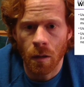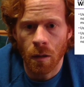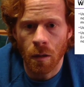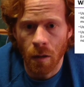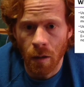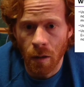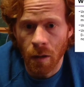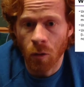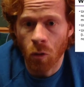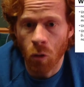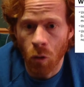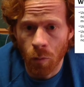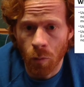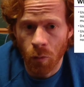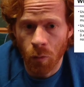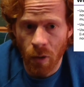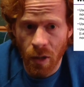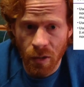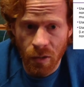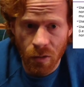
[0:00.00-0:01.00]

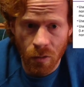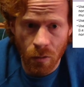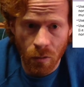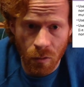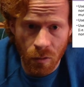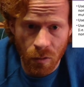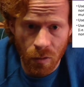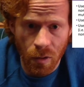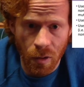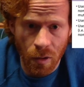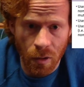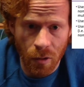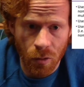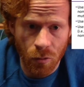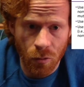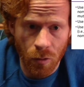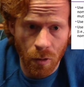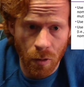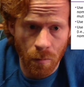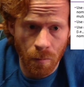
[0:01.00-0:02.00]
incorporates those
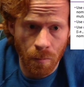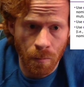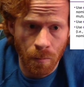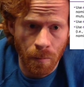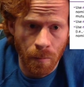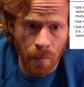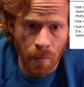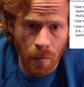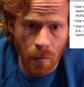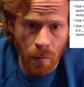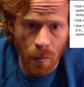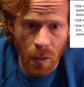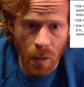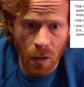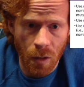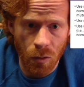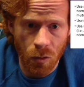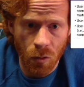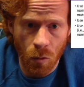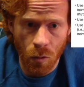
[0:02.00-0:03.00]
extreme
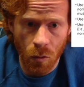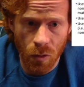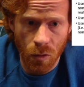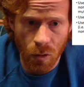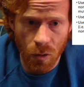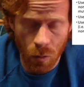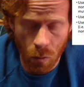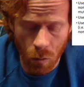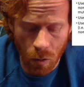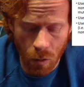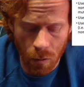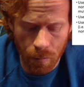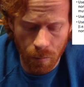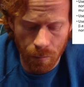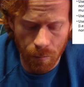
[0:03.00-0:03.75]
scores as well.